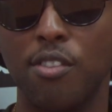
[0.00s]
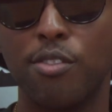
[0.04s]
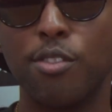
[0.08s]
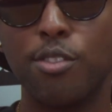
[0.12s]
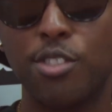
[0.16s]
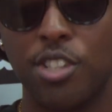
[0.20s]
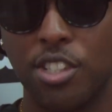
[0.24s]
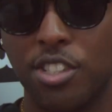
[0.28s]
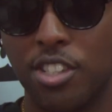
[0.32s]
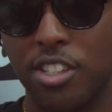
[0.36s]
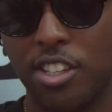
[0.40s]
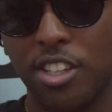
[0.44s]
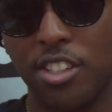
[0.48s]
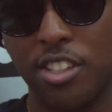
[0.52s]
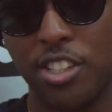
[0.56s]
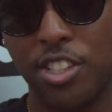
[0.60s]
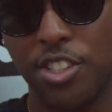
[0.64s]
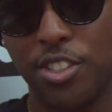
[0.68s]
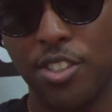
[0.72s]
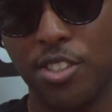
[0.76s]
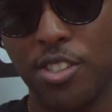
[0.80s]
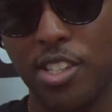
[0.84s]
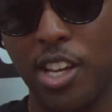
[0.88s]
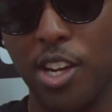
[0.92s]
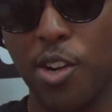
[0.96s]
future
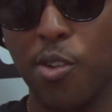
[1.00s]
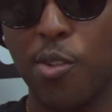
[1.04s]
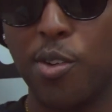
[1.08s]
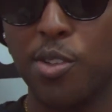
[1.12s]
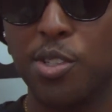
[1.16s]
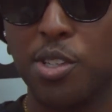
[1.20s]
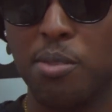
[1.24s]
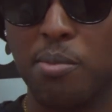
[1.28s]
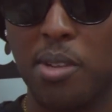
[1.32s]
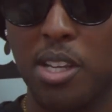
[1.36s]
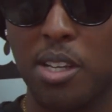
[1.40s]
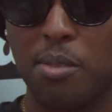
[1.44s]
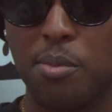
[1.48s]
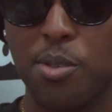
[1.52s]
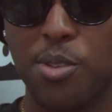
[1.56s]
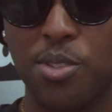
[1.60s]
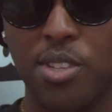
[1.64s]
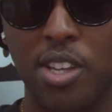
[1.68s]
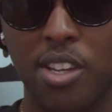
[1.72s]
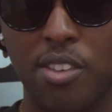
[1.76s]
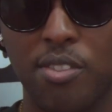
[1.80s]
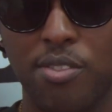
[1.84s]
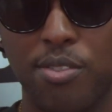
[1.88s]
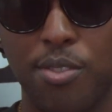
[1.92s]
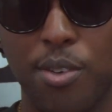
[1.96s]
generations. I don't want to make
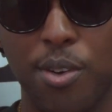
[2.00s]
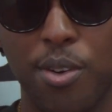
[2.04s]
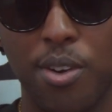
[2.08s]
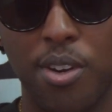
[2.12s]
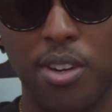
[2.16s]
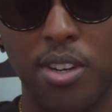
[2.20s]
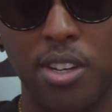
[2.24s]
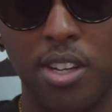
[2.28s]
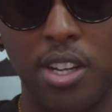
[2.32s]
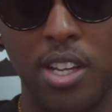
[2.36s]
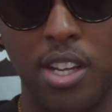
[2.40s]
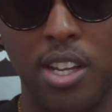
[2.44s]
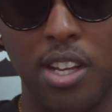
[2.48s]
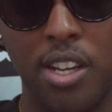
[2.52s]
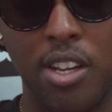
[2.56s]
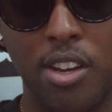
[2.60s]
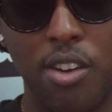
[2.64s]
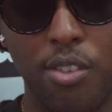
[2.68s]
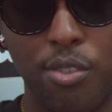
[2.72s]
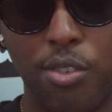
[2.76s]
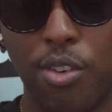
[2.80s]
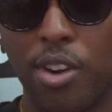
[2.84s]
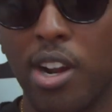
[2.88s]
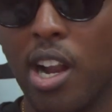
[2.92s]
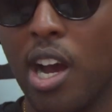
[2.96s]
music for
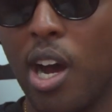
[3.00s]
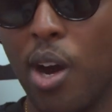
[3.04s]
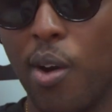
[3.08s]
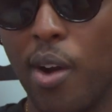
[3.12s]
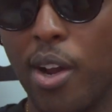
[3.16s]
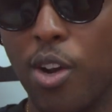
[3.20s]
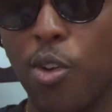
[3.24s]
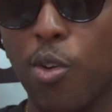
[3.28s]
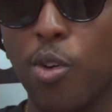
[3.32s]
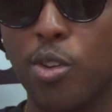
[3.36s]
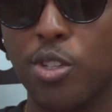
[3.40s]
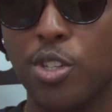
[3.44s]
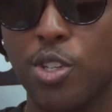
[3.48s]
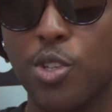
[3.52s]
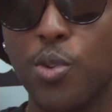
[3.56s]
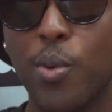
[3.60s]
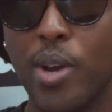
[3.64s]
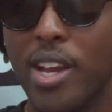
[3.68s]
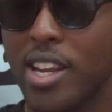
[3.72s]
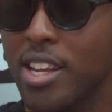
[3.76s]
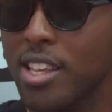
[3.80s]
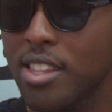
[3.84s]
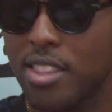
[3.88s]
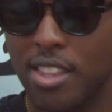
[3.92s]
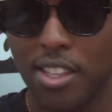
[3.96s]
now. I don't want to
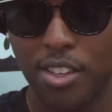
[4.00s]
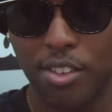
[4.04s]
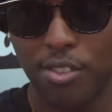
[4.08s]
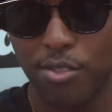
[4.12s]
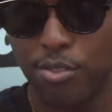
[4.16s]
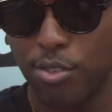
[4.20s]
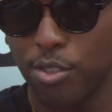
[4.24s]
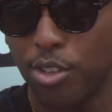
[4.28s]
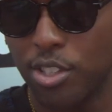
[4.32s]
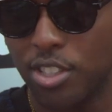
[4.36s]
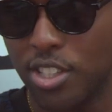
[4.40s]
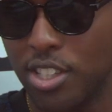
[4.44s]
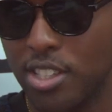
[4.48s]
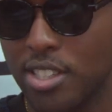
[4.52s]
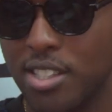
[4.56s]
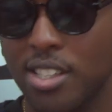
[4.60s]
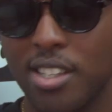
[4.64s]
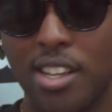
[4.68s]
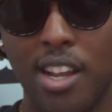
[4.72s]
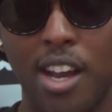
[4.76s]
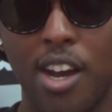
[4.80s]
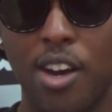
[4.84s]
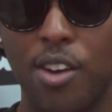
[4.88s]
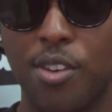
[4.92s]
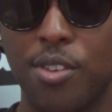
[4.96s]
do anything for just
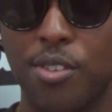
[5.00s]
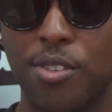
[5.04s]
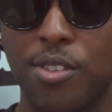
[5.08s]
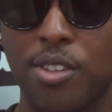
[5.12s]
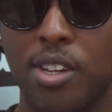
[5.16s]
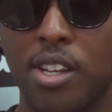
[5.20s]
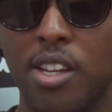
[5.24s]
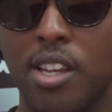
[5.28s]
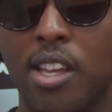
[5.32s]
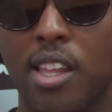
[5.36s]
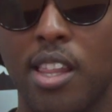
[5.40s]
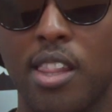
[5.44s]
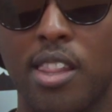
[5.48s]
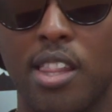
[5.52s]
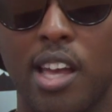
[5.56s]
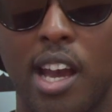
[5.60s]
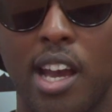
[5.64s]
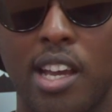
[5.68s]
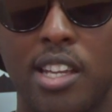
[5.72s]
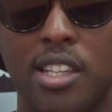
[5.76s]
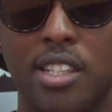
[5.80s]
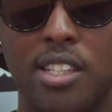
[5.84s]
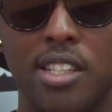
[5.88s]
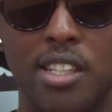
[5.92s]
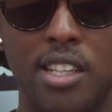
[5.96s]
now. The
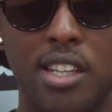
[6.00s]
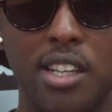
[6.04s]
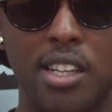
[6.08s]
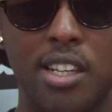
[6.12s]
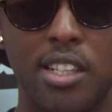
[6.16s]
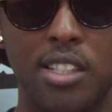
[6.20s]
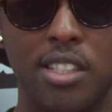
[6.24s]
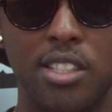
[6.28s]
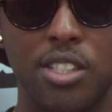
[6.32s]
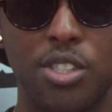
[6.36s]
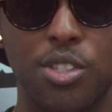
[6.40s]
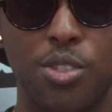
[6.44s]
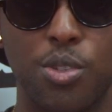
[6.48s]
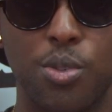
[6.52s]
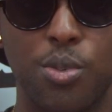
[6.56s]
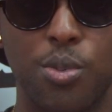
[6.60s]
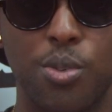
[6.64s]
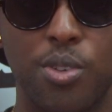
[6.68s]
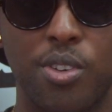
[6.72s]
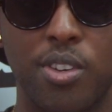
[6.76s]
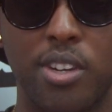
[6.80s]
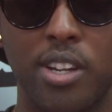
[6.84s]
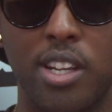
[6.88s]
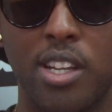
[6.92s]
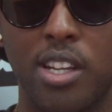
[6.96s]
idea is
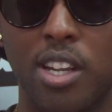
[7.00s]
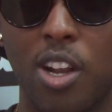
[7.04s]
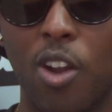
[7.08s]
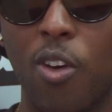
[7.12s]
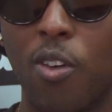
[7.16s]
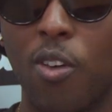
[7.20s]
to create